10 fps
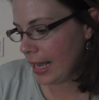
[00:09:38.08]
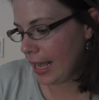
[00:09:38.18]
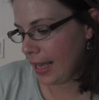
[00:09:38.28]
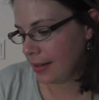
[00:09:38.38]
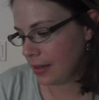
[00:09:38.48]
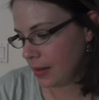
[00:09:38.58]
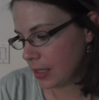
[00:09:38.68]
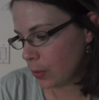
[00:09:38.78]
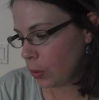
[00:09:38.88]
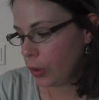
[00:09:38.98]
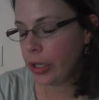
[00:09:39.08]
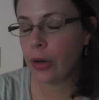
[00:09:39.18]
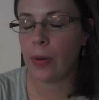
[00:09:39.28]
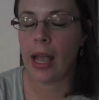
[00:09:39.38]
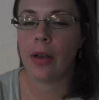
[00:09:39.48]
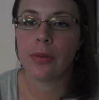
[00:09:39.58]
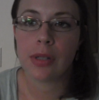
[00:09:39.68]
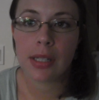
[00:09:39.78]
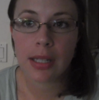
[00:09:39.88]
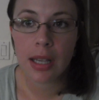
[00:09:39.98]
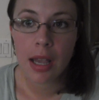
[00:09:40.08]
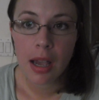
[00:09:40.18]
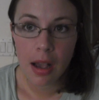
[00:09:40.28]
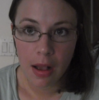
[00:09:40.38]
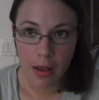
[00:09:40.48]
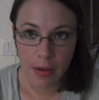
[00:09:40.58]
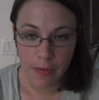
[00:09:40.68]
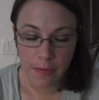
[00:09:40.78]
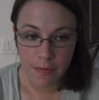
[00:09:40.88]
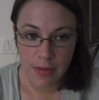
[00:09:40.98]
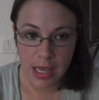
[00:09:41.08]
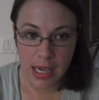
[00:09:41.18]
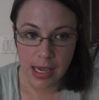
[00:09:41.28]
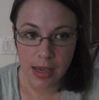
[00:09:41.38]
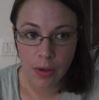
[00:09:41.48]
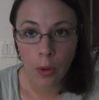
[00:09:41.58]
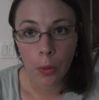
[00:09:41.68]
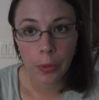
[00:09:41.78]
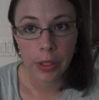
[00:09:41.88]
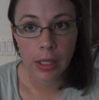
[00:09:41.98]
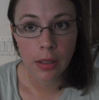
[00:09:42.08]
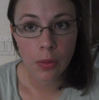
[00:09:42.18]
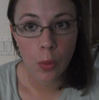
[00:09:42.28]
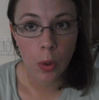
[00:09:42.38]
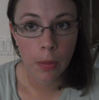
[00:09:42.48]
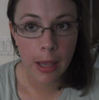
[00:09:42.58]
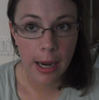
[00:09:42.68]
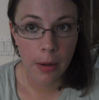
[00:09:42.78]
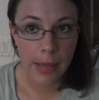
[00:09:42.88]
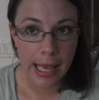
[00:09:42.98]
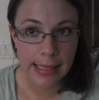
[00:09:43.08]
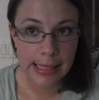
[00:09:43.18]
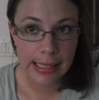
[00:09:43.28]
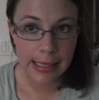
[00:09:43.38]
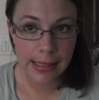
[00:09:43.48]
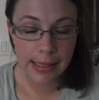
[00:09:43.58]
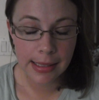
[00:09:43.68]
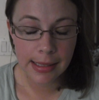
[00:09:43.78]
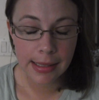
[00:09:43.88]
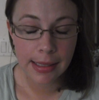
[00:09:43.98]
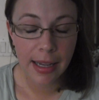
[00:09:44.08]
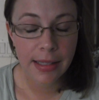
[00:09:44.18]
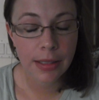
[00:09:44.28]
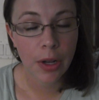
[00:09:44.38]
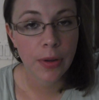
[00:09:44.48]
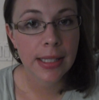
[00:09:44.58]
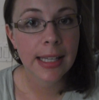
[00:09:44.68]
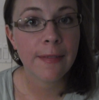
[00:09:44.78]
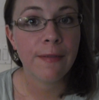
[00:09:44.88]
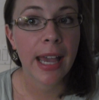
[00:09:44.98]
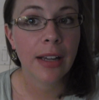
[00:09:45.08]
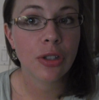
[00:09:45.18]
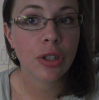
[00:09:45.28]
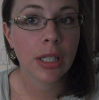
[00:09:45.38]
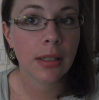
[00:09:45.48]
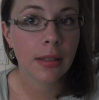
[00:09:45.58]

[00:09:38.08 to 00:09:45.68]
And the swirling around of the cold and warm air masses is known as convection.